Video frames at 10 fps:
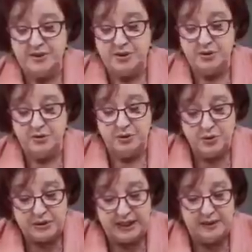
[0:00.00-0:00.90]
And so
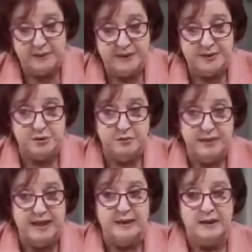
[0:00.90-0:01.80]
those kind of bills to
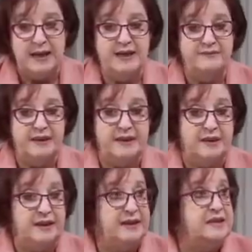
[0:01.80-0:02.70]
make life a
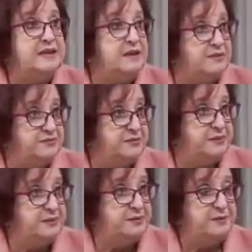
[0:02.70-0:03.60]
little easier for
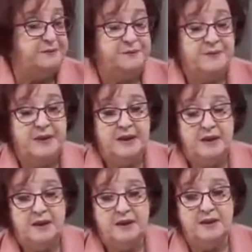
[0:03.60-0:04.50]
people.
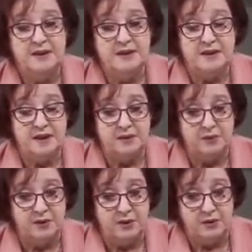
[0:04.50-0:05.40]
There's another
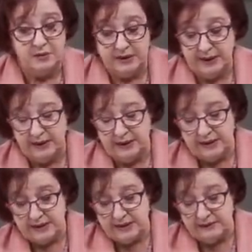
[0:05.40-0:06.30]
one on
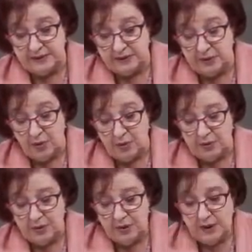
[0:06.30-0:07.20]
the civil
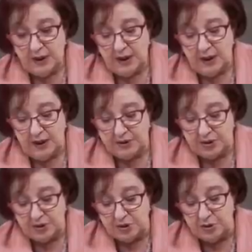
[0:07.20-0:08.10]
law
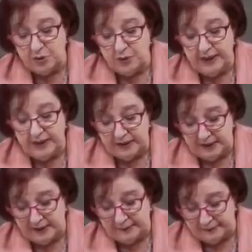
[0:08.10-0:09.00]
to do
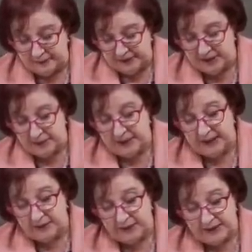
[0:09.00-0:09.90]
with, just let me
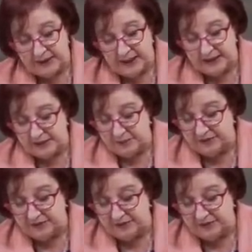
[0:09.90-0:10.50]
get the right title